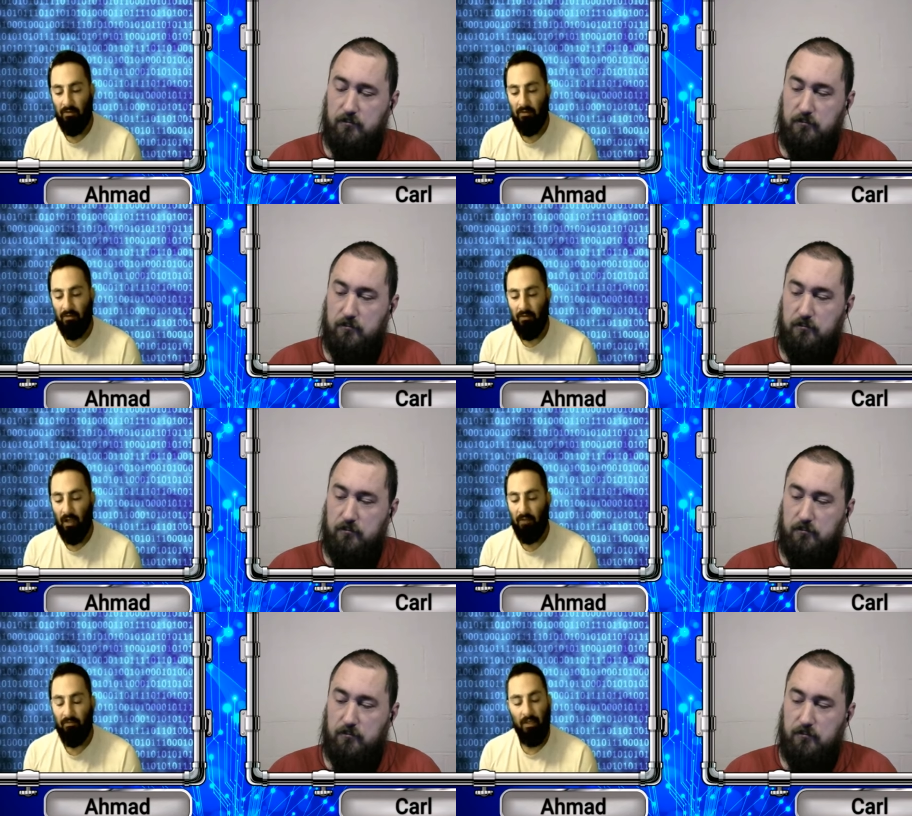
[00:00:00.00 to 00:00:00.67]

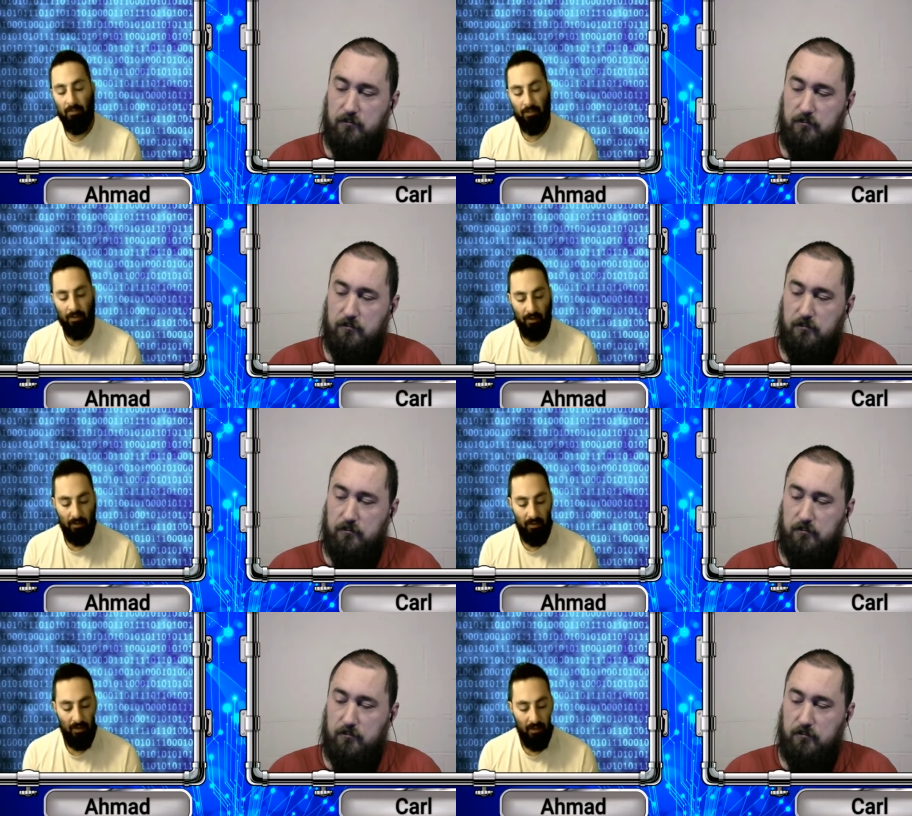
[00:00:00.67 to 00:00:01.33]
Speaker 1: dive deeper
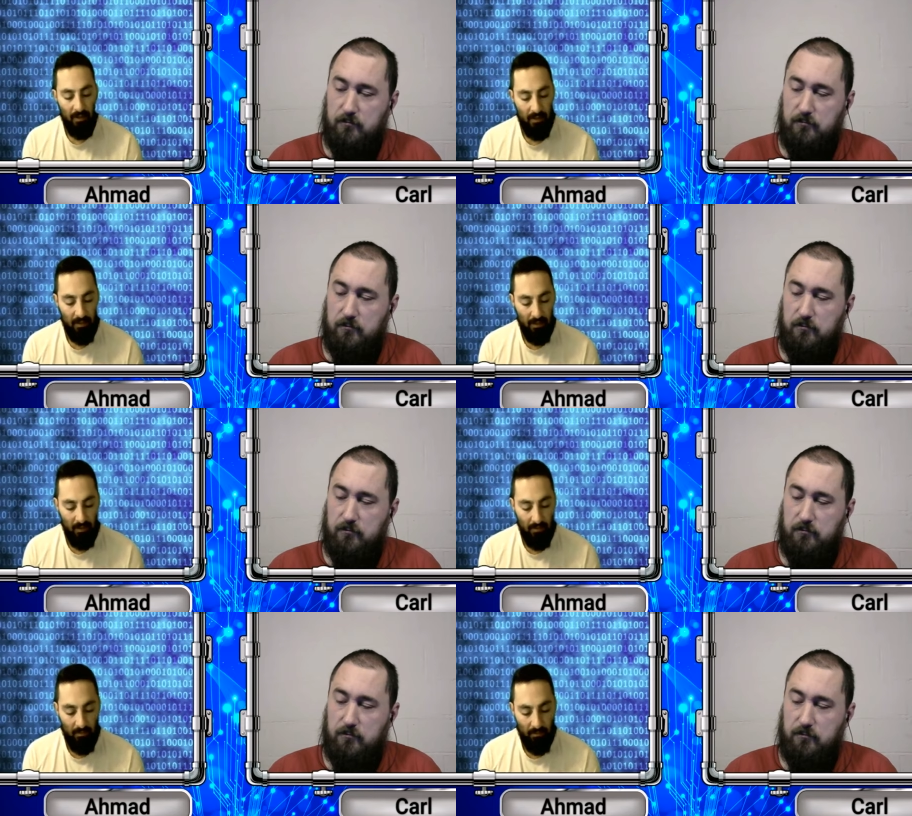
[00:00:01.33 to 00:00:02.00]

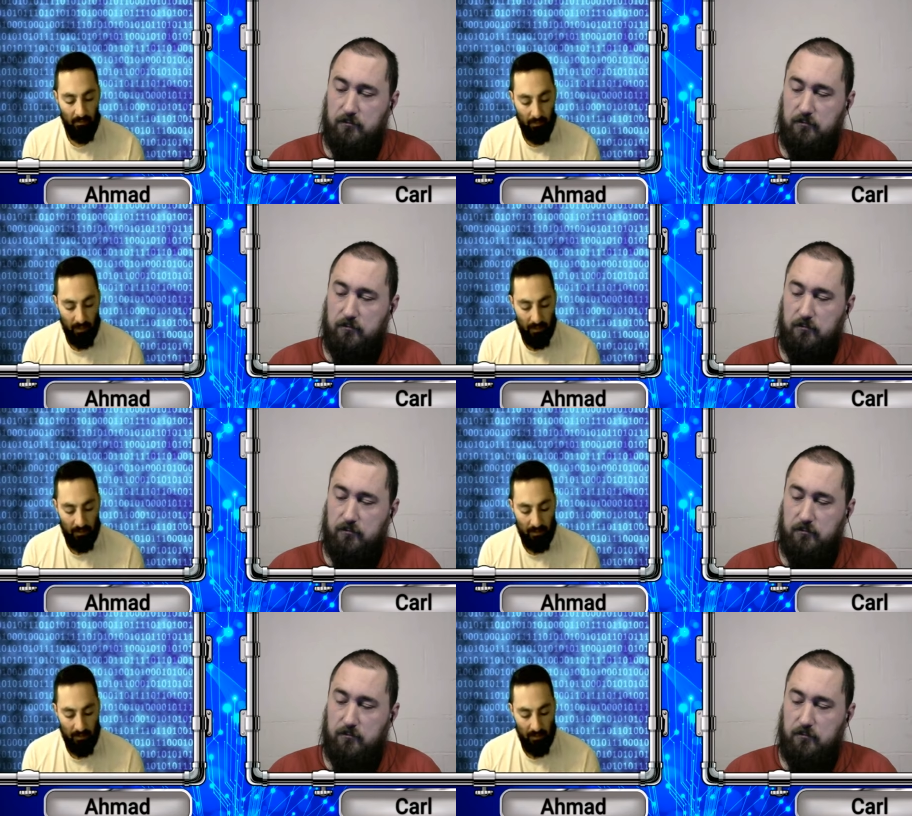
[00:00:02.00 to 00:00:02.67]

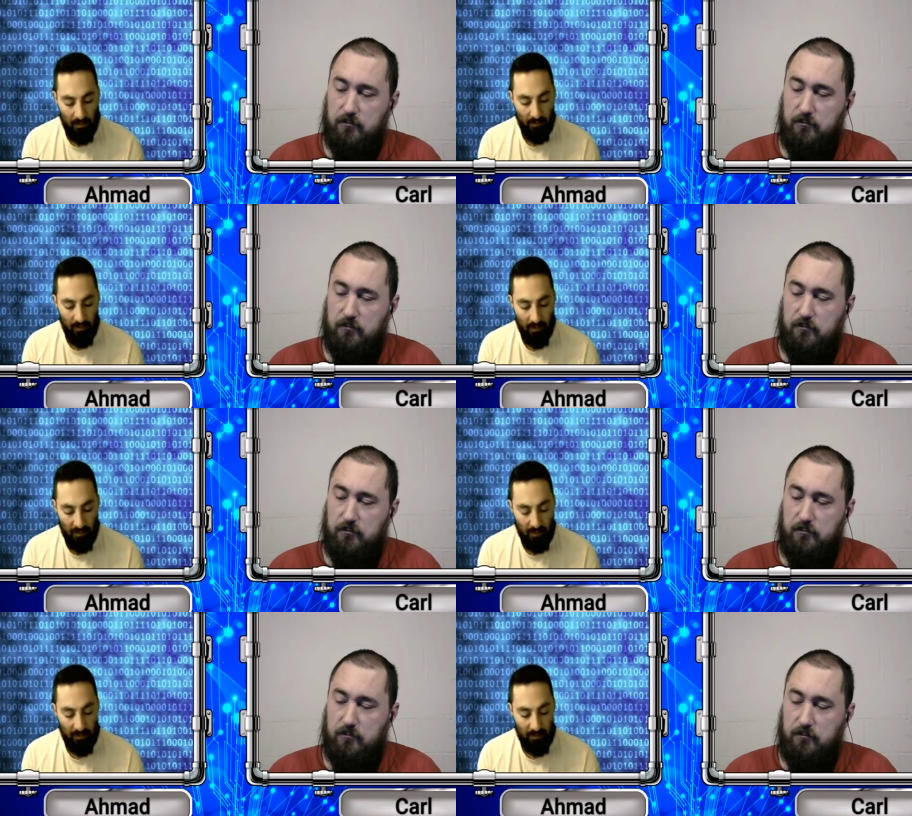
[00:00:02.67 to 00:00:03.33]
in
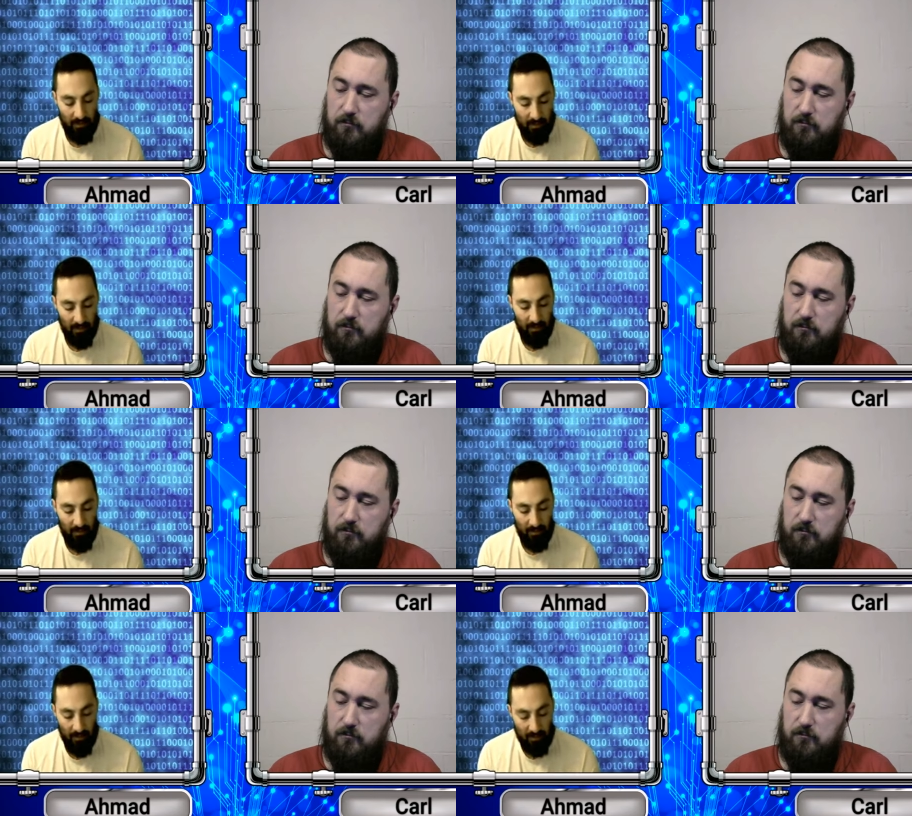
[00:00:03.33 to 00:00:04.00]

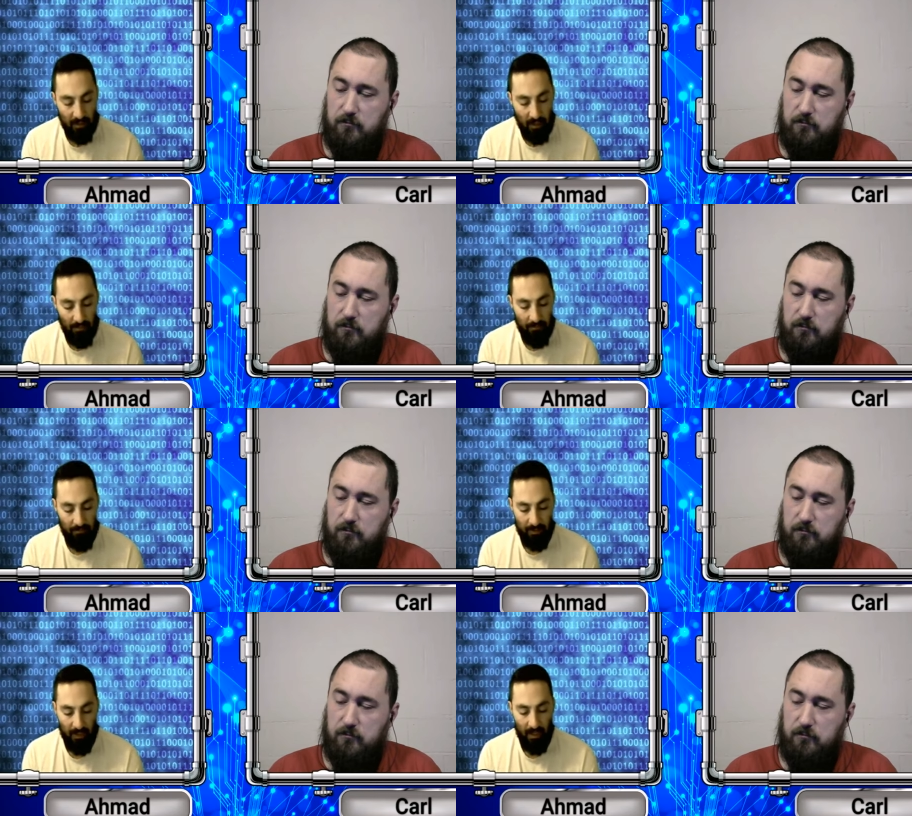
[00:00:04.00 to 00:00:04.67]
this type of
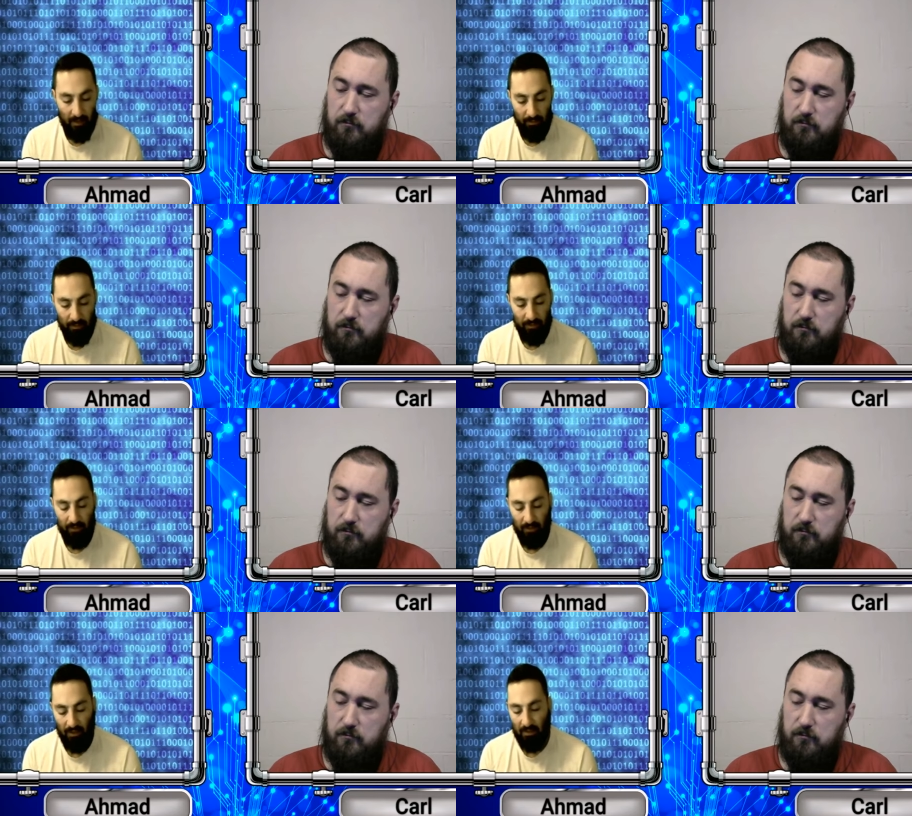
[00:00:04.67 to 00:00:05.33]
a scam, which
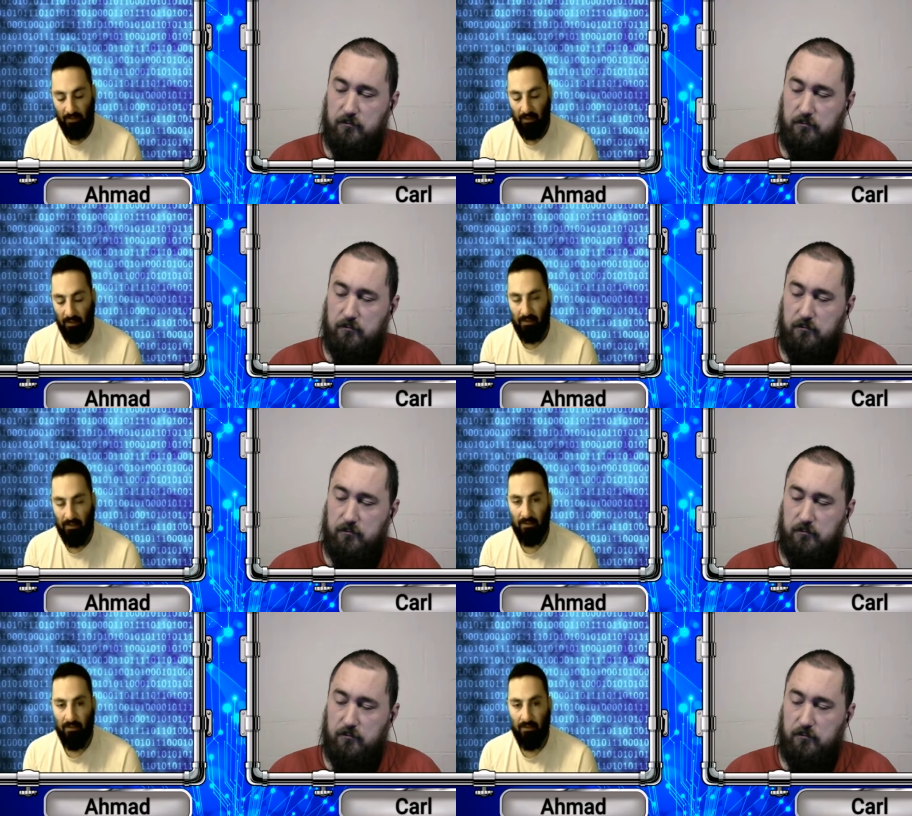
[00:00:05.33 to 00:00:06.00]
you talked about, the
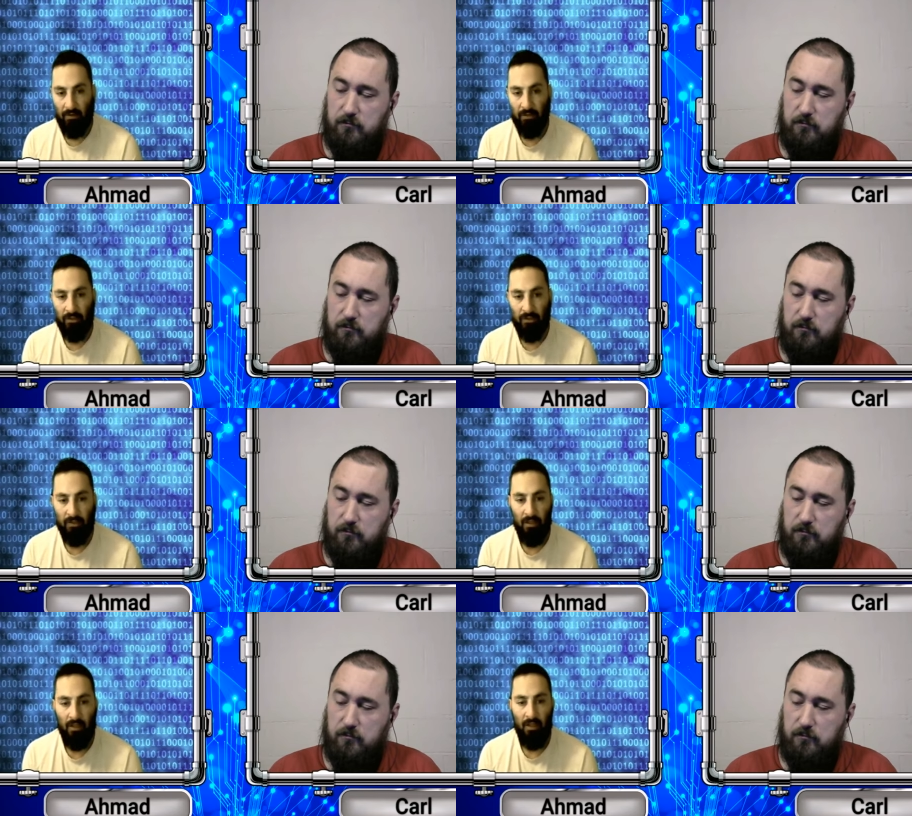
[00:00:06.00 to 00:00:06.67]
sense of urgency,